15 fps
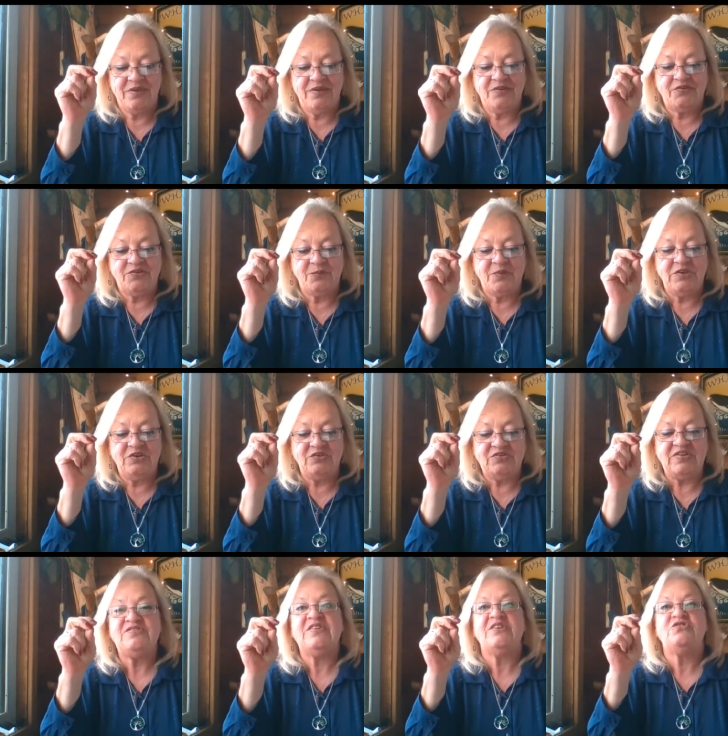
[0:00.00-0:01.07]
So when you
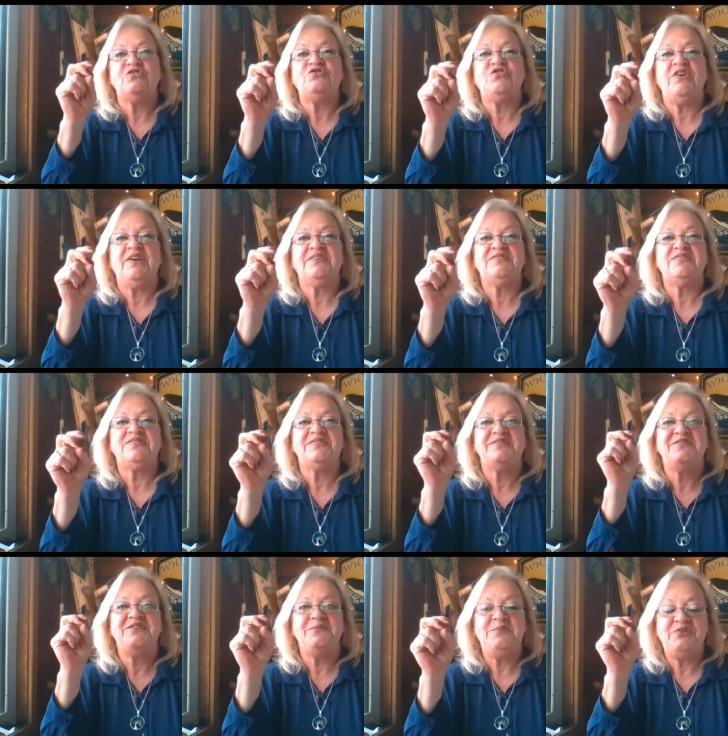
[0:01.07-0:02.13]
see such a chance,
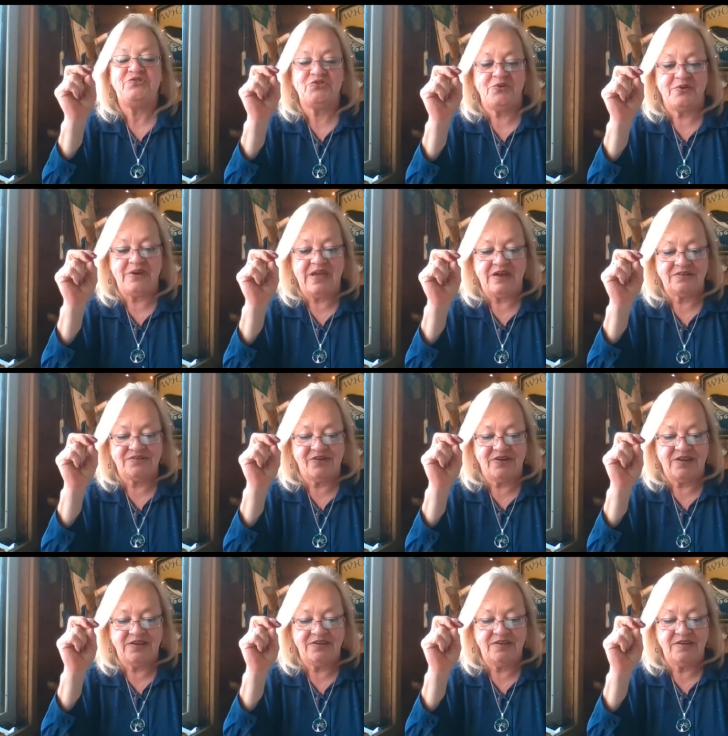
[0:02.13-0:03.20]
you be sure and act
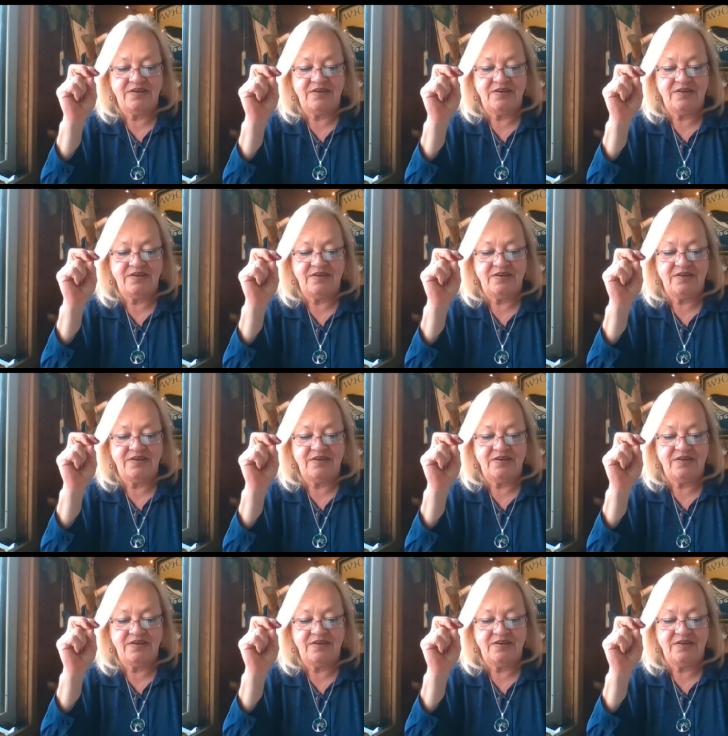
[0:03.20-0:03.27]
on it.